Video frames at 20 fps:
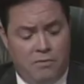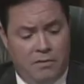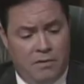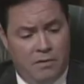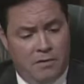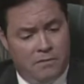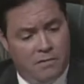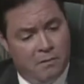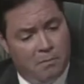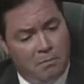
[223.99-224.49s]

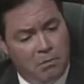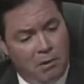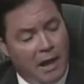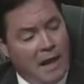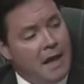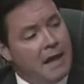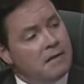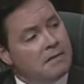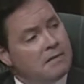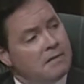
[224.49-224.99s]
the
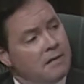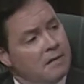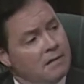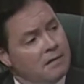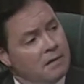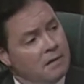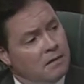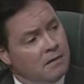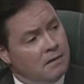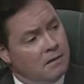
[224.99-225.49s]
plants,
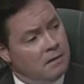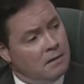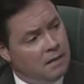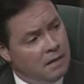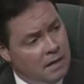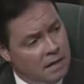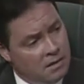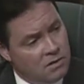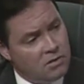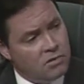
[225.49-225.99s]
the
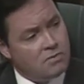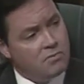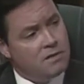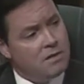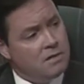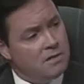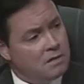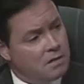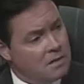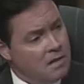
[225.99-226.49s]

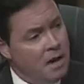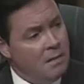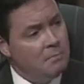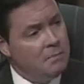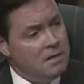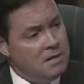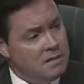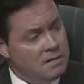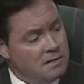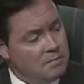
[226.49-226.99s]
industries, the
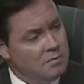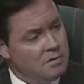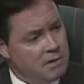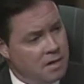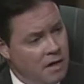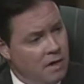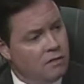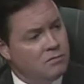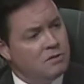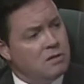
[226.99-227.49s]
companies
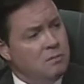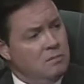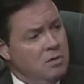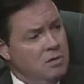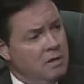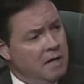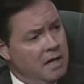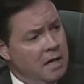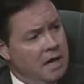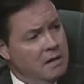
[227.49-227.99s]
themselves
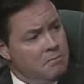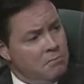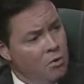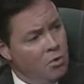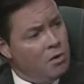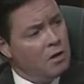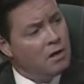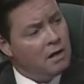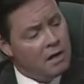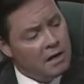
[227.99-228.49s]
communicate
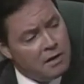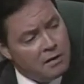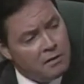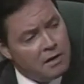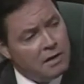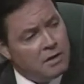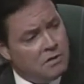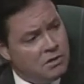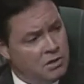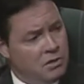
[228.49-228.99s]
more
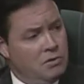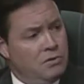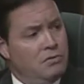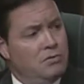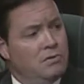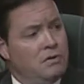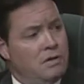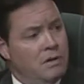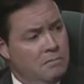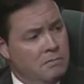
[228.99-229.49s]
clearly to
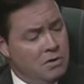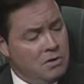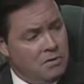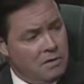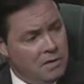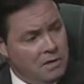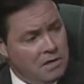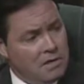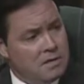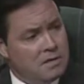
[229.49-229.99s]
the
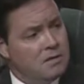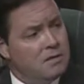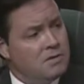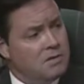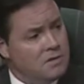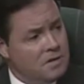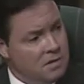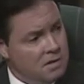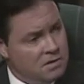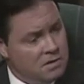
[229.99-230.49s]
communities and the
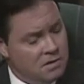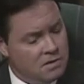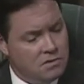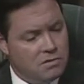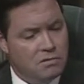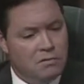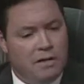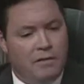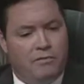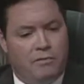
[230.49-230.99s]
citizens
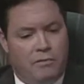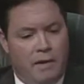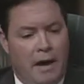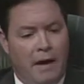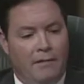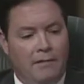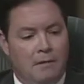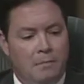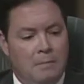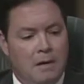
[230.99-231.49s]
who live
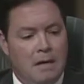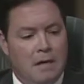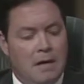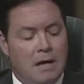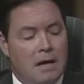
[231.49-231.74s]
around them.